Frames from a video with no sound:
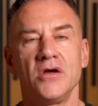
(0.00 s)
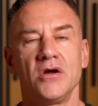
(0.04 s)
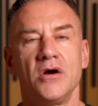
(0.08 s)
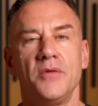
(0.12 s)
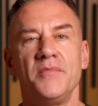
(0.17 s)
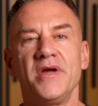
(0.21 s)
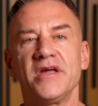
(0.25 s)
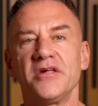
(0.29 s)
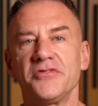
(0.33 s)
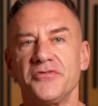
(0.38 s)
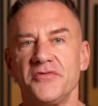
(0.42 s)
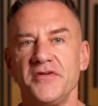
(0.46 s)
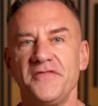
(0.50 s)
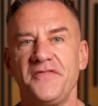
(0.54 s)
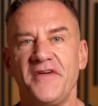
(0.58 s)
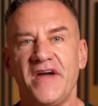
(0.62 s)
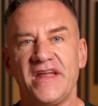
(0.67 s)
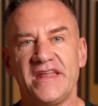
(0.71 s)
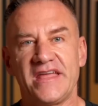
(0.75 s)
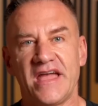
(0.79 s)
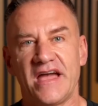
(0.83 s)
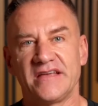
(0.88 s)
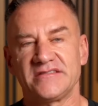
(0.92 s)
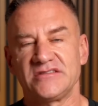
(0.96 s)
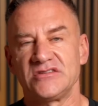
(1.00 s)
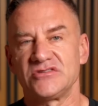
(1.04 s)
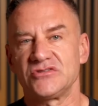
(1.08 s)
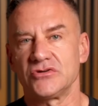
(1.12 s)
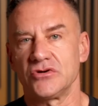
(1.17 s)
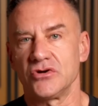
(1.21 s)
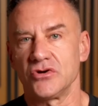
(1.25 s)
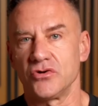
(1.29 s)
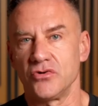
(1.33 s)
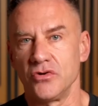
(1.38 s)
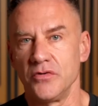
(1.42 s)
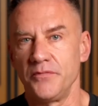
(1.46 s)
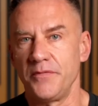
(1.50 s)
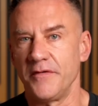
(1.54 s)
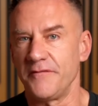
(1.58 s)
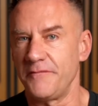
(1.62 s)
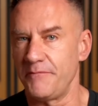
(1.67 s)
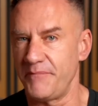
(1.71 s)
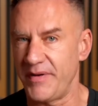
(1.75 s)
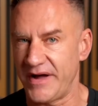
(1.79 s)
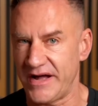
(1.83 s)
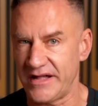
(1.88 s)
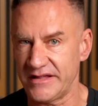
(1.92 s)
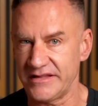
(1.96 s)
omega three fatty acids are a group
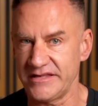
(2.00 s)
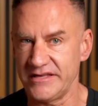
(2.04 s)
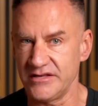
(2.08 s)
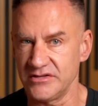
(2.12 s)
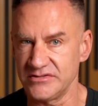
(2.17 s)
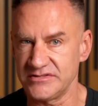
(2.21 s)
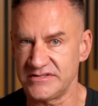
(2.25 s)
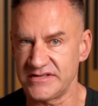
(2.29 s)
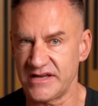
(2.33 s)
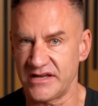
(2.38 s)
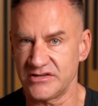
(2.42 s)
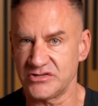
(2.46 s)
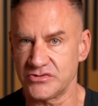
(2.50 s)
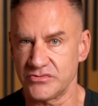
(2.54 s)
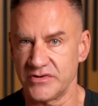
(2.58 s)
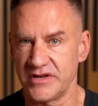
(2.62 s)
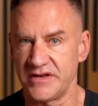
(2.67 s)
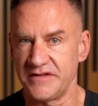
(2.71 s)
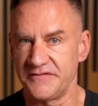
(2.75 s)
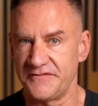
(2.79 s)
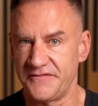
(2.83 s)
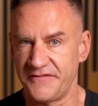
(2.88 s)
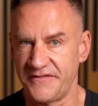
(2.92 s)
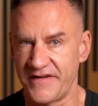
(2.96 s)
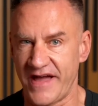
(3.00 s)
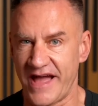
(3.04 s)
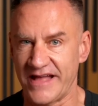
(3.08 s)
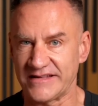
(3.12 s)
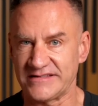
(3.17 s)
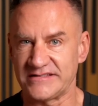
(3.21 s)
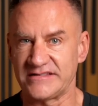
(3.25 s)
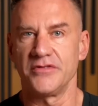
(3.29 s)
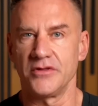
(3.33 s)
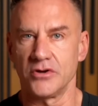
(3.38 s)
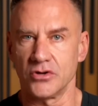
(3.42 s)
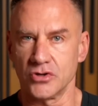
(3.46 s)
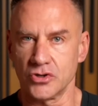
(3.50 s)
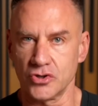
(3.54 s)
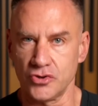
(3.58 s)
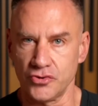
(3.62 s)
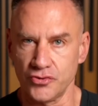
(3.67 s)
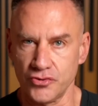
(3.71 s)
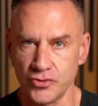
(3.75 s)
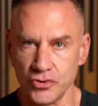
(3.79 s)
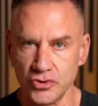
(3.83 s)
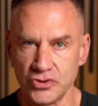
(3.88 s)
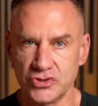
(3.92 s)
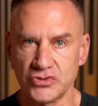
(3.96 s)
of polyunsaturated fats that are
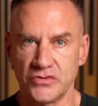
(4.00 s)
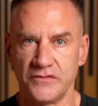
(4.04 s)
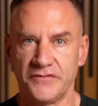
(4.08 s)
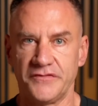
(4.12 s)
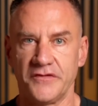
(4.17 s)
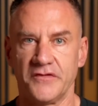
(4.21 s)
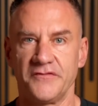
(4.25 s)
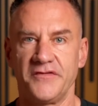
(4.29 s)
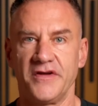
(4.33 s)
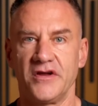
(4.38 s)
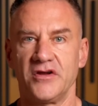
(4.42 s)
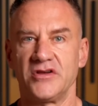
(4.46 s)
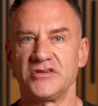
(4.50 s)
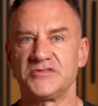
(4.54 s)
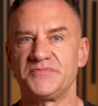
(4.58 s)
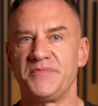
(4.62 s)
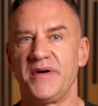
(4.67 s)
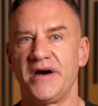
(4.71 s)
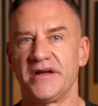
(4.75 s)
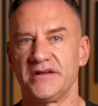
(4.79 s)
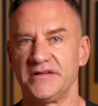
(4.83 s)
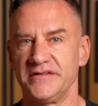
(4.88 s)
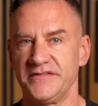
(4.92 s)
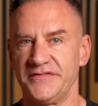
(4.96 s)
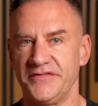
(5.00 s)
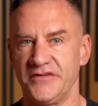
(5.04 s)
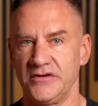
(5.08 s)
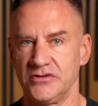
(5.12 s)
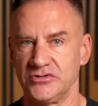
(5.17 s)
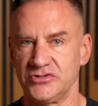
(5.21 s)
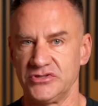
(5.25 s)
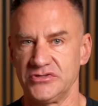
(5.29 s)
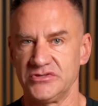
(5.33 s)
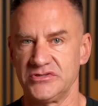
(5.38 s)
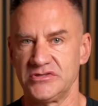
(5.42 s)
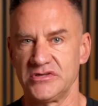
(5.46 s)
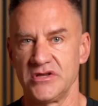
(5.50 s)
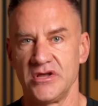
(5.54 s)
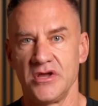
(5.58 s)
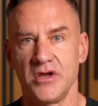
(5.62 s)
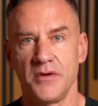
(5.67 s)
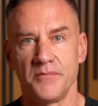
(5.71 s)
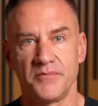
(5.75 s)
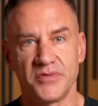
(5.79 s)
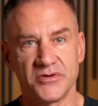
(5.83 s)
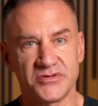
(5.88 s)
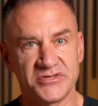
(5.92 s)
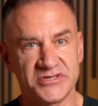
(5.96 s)
crucial for various bodily functions,
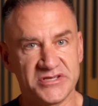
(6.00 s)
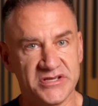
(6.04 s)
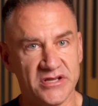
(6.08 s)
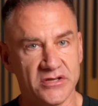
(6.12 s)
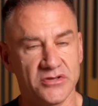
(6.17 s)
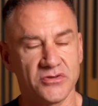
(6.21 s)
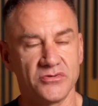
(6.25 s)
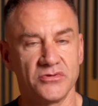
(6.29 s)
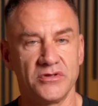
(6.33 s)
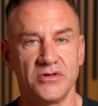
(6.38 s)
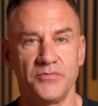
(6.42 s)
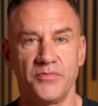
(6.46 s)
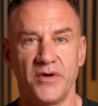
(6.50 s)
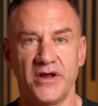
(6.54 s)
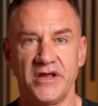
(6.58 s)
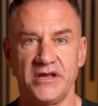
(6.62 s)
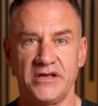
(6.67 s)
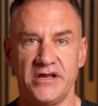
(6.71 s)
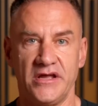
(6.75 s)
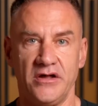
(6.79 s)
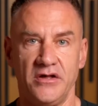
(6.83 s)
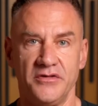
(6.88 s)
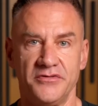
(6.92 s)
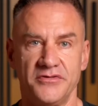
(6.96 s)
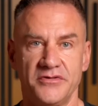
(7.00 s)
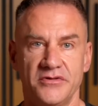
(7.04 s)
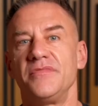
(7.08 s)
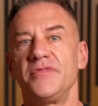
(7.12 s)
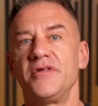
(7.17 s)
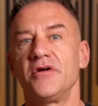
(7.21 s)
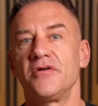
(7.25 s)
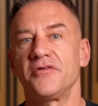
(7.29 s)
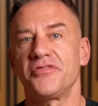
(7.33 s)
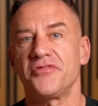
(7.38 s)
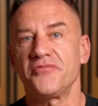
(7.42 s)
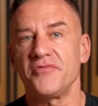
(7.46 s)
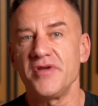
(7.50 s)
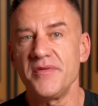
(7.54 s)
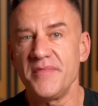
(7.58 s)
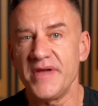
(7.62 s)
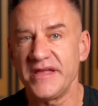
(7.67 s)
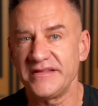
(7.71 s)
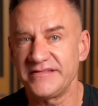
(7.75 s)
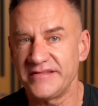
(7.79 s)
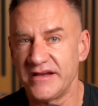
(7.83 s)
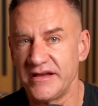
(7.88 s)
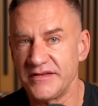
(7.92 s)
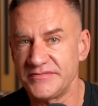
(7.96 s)
particularly brain health. There are three
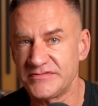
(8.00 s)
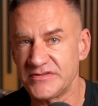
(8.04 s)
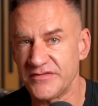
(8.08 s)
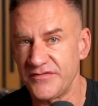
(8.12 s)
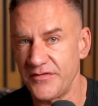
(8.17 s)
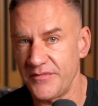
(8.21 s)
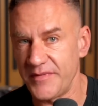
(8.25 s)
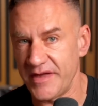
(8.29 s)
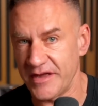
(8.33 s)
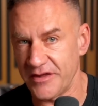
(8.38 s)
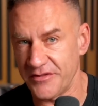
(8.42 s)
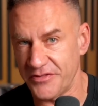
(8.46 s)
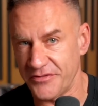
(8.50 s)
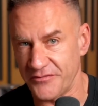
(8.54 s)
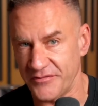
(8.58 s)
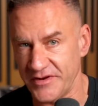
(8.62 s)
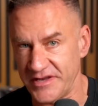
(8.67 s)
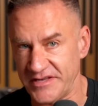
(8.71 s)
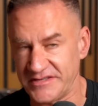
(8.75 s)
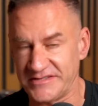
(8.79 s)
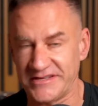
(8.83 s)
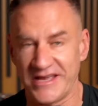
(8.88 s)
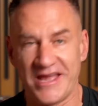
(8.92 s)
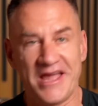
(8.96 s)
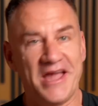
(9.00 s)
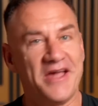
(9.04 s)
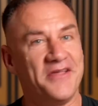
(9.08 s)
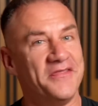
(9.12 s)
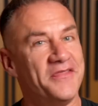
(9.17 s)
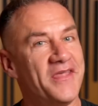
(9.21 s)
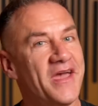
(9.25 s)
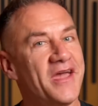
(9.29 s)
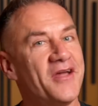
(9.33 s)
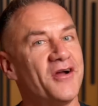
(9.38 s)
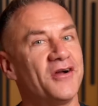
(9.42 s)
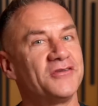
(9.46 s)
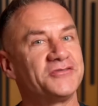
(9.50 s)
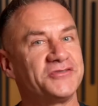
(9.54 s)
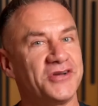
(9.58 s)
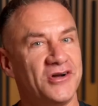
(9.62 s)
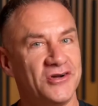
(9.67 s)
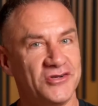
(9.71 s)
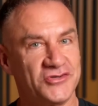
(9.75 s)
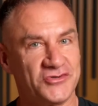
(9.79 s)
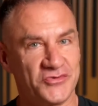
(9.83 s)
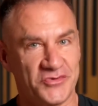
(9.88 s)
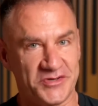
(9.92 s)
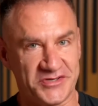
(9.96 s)
main types of omega threes, and they are
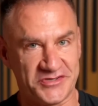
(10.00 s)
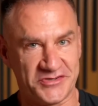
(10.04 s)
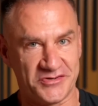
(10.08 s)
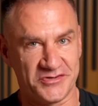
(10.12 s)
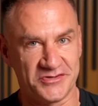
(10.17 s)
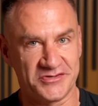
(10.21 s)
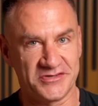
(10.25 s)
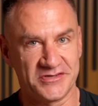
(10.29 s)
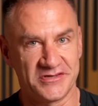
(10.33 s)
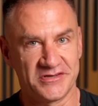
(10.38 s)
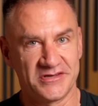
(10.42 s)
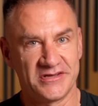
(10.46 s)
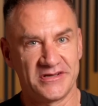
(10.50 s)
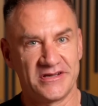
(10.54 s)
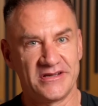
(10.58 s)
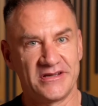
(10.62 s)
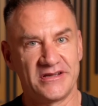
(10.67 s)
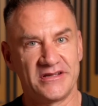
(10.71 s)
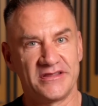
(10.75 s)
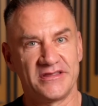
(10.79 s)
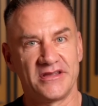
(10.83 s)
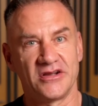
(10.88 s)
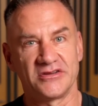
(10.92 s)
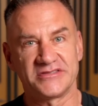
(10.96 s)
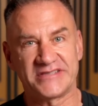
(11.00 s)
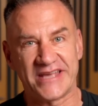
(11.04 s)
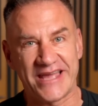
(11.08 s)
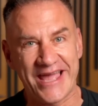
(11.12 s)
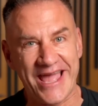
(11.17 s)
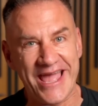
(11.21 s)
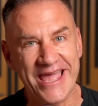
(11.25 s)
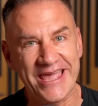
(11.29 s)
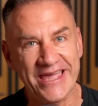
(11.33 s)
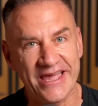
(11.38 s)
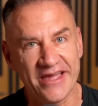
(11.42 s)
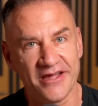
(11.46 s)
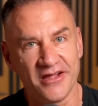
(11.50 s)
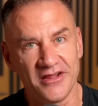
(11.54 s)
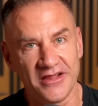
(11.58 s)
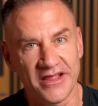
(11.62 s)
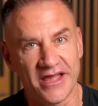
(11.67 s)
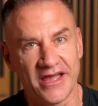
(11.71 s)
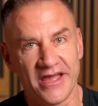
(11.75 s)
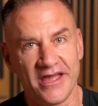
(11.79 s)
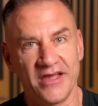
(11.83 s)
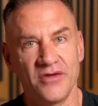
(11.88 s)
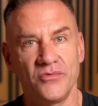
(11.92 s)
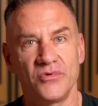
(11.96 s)
tongue twisters. There's A
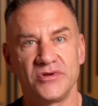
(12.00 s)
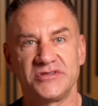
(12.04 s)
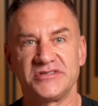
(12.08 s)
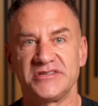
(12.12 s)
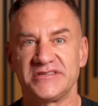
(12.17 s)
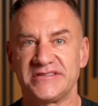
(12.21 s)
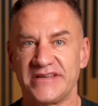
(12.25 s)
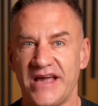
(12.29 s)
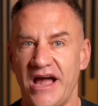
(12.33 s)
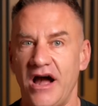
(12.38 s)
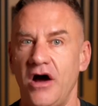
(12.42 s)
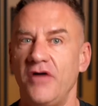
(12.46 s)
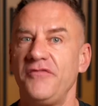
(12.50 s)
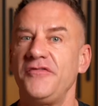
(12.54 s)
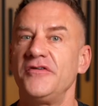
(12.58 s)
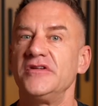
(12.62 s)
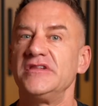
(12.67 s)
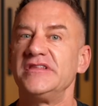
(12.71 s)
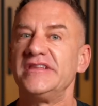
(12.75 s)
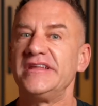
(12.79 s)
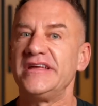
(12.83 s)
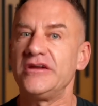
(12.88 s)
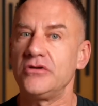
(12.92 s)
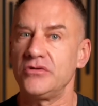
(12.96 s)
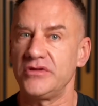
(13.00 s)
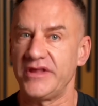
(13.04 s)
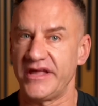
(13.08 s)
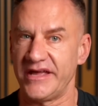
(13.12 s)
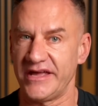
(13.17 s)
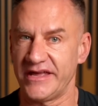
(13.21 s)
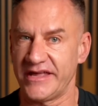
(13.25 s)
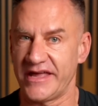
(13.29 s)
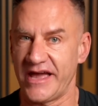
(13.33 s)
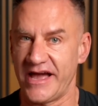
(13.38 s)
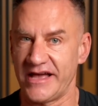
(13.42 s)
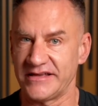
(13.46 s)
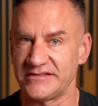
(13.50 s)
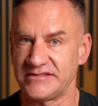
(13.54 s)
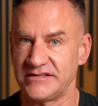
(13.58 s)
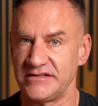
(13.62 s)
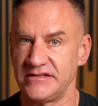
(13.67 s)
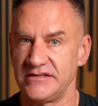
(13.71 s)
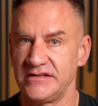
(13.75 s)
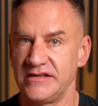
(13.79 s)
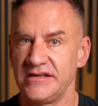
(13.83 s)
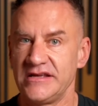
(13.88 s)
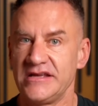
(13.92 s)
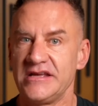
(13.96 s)
L A, which is alpha-linoleic
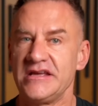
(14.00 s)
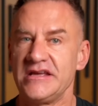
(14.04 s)
acid,